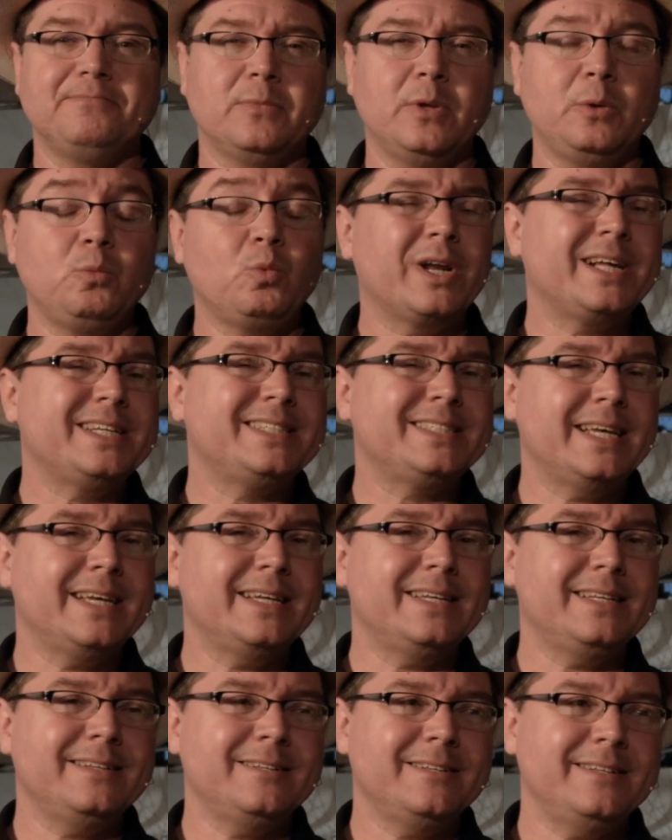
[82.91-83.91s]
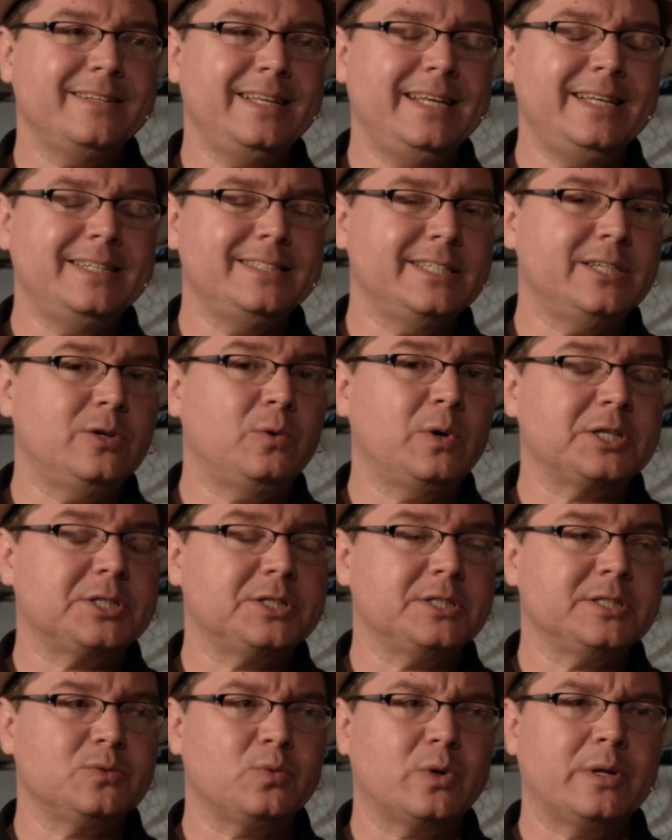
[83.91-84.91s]
And when I say easy
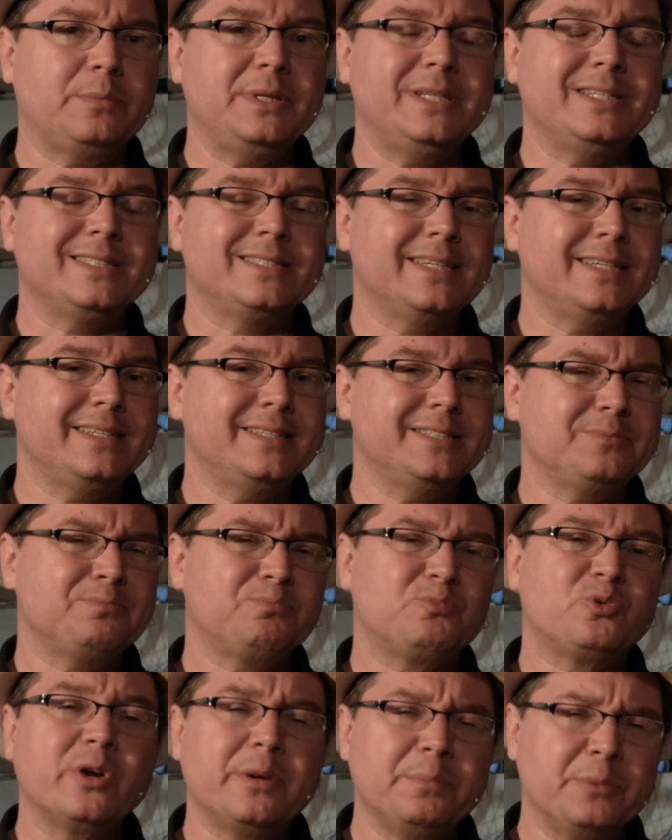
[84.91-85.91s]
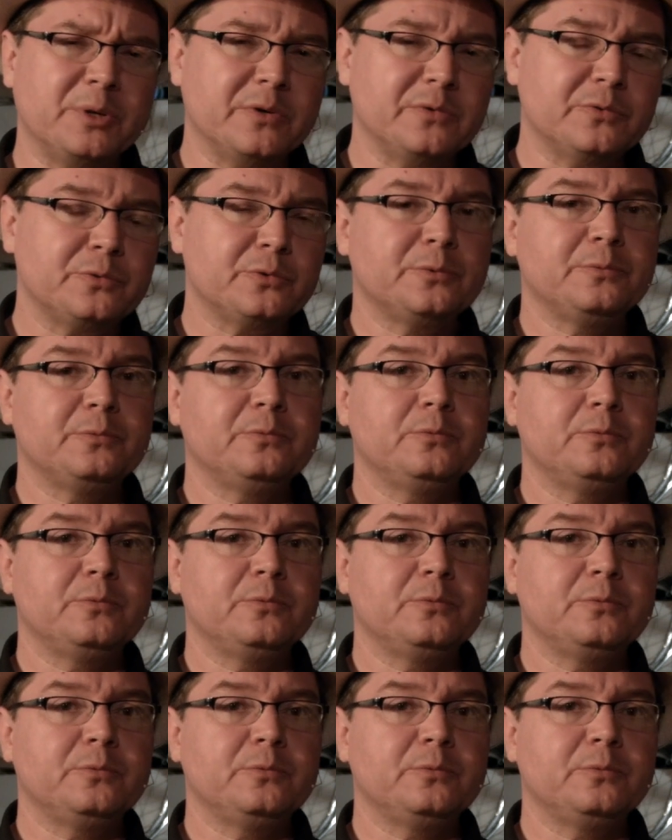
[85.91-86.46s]
questions, what I mean to say is primitive.